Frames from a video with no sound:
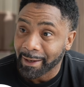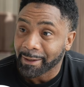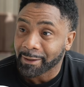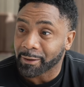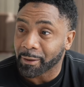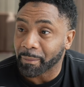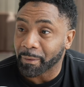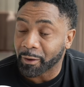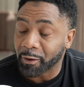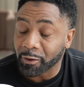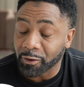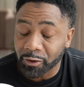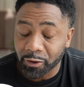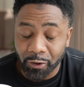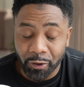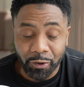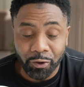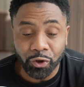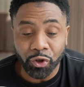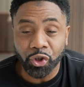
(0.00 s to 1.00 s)
So because you're
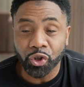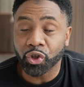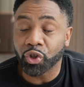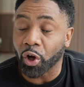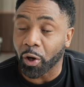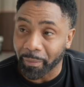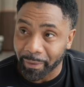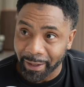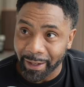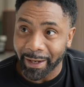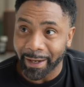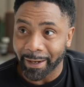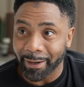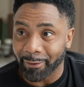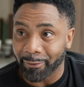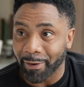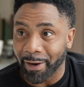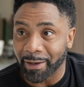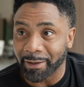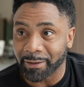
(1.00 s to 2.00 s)
not dominating
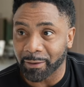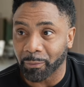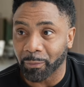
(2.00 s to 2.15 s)
the rounds,